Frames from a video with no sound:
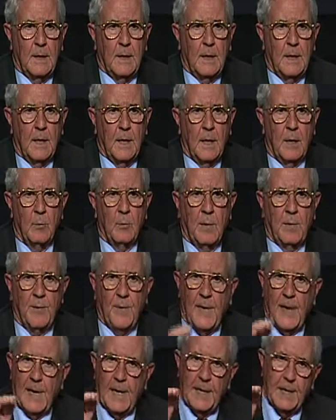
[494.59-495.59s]
and we
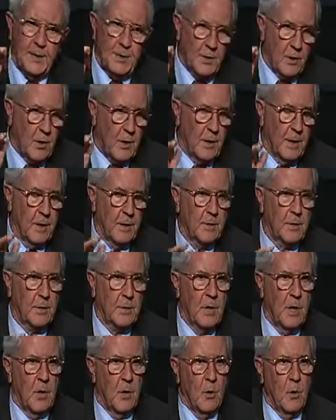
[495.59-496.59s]
finally started a
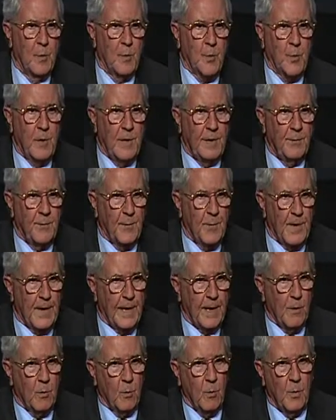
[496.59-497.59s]
slow
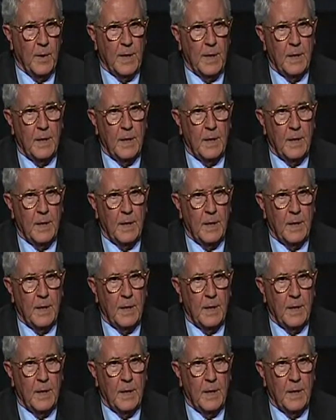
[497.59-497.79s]
pre-flare.